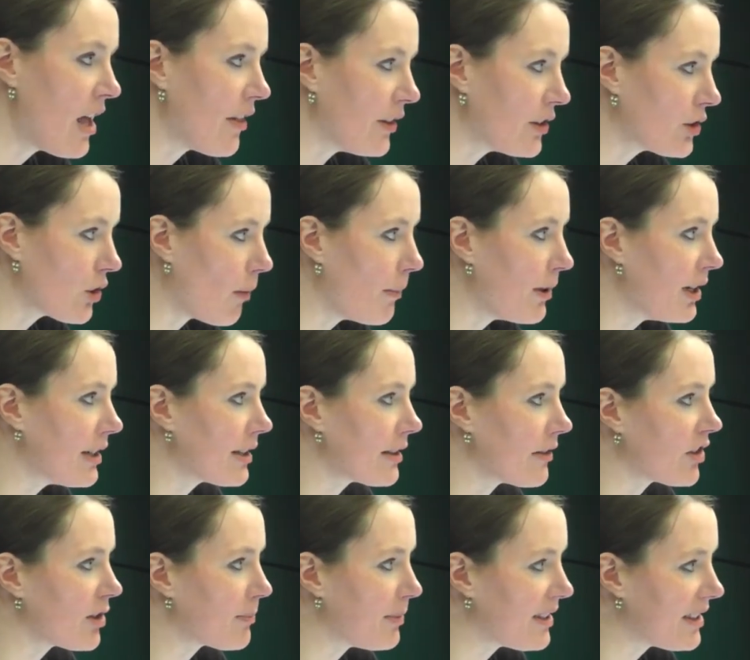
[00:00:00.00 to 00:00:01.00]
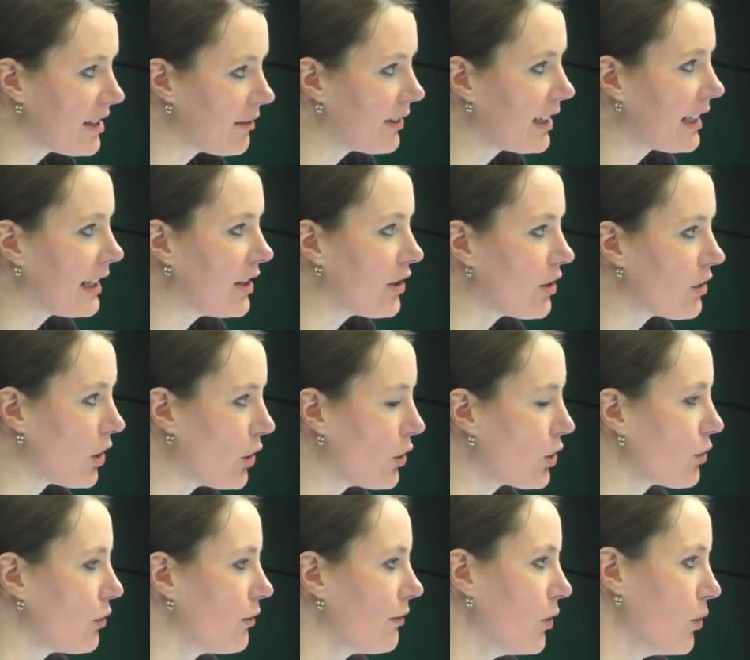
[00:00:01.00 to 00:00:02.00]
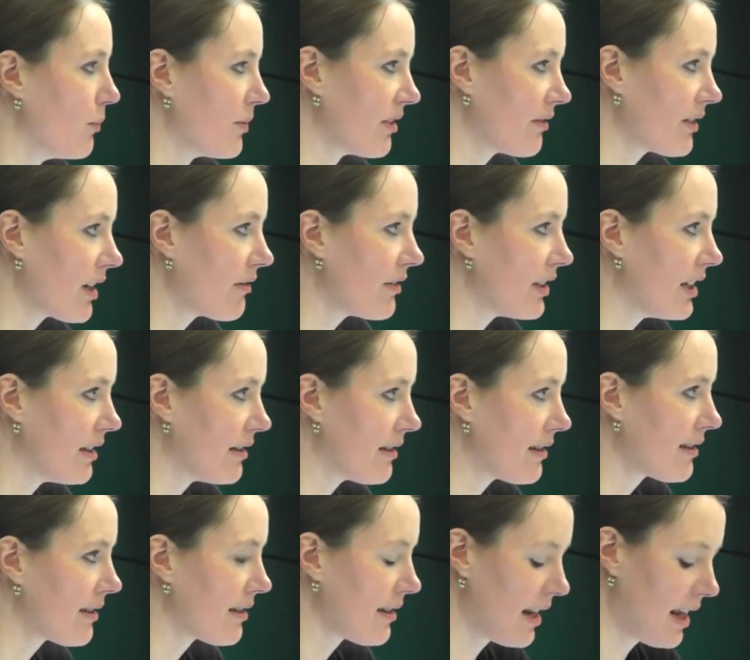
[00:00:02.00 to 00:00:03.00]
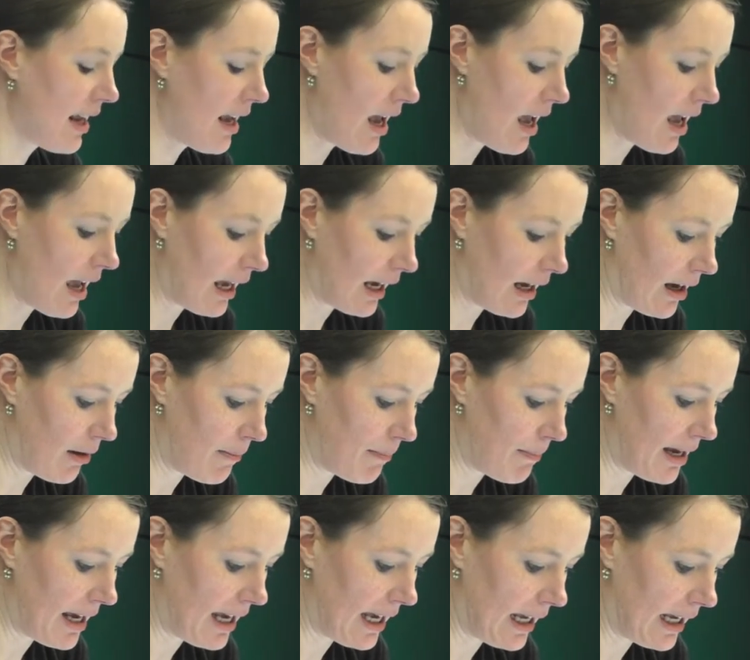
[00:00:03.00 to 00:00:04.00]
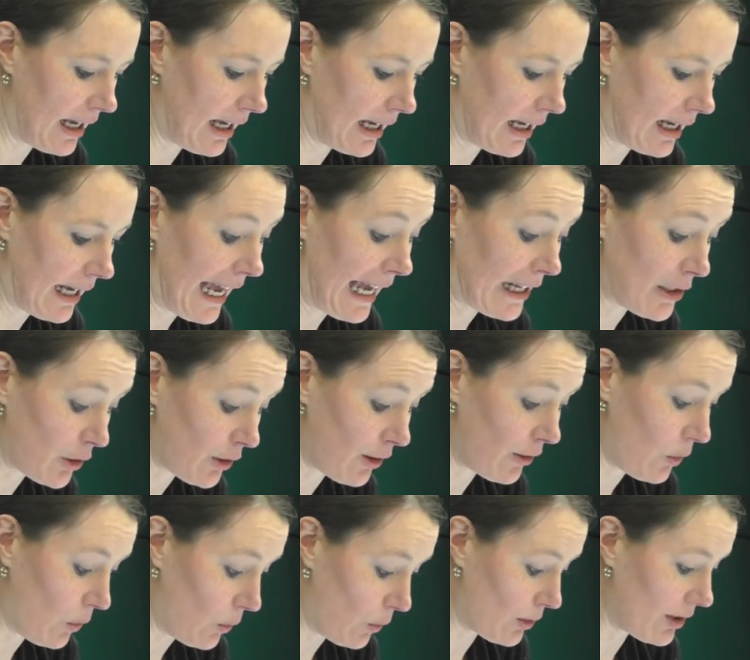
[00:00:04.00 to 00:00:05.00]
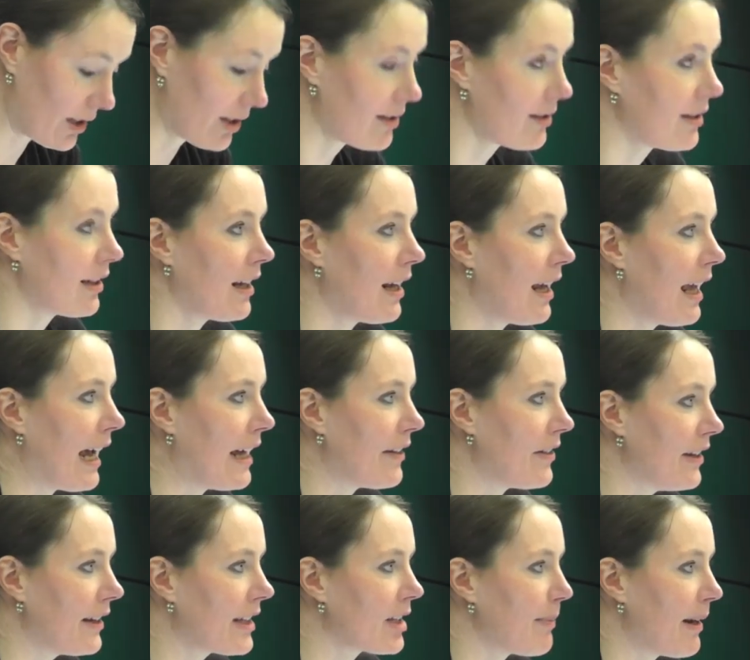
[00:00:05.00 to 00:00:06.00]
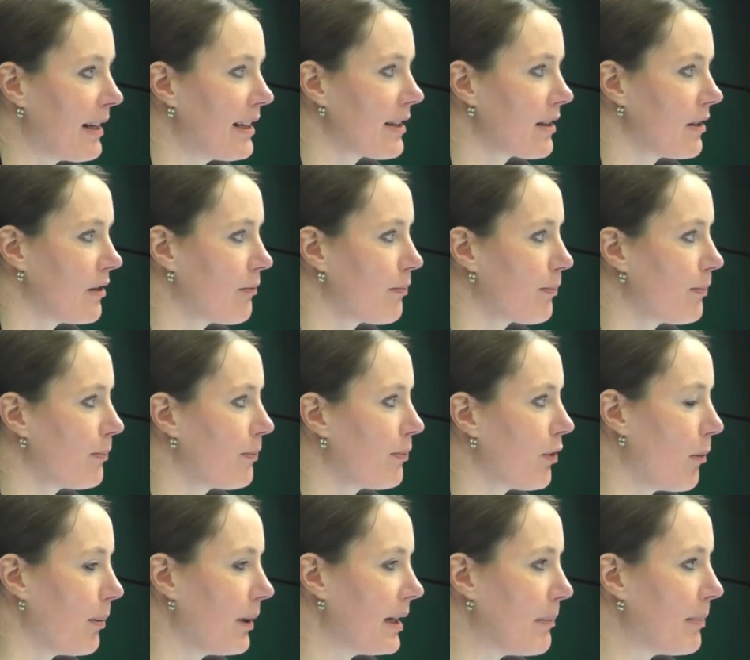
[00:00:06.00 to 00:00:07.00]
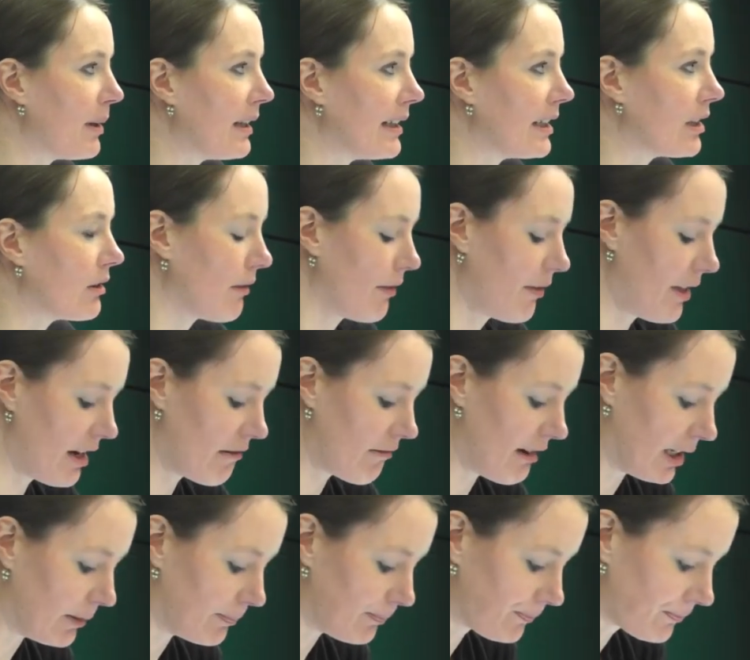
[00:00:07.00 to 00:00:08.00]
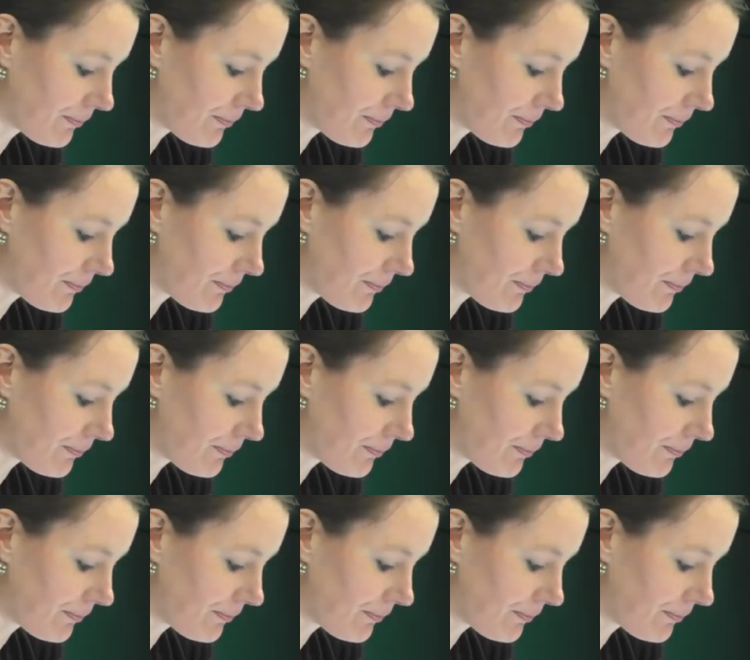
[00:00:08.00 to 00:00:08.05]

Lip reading: the dominance of specifically social forms of governance and thought at the expense of properly political theory.